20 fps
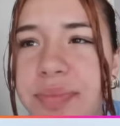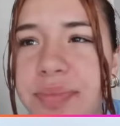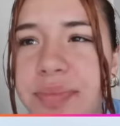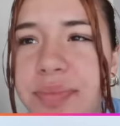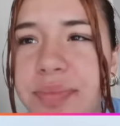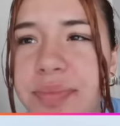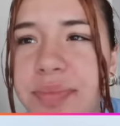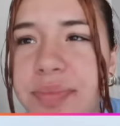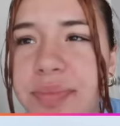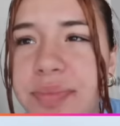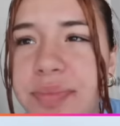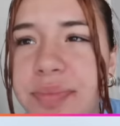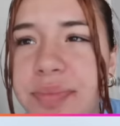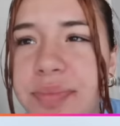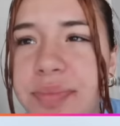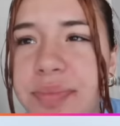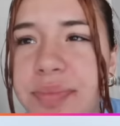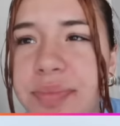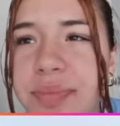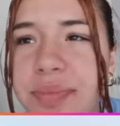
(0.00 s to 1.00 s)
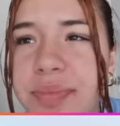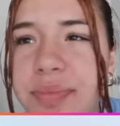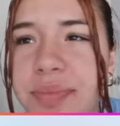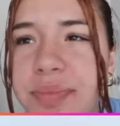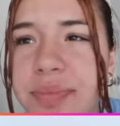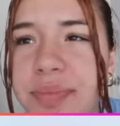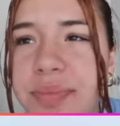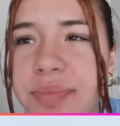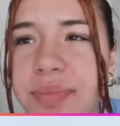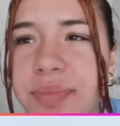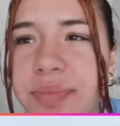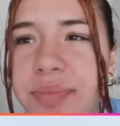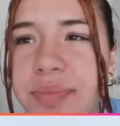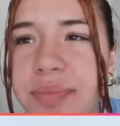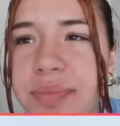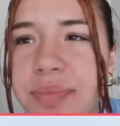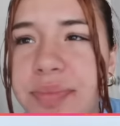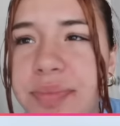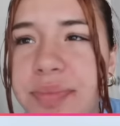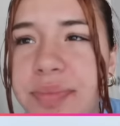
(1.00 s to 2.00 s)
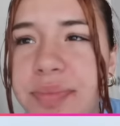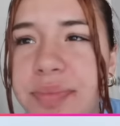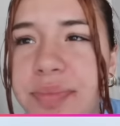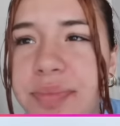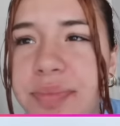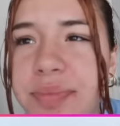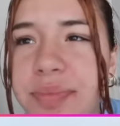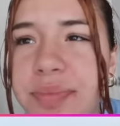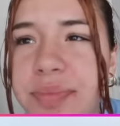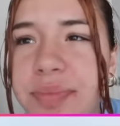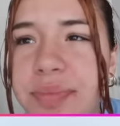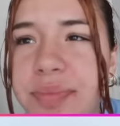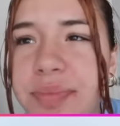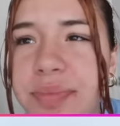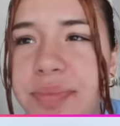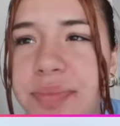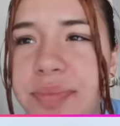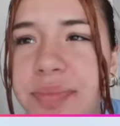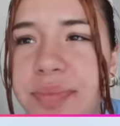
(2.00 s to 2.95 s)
[no speech]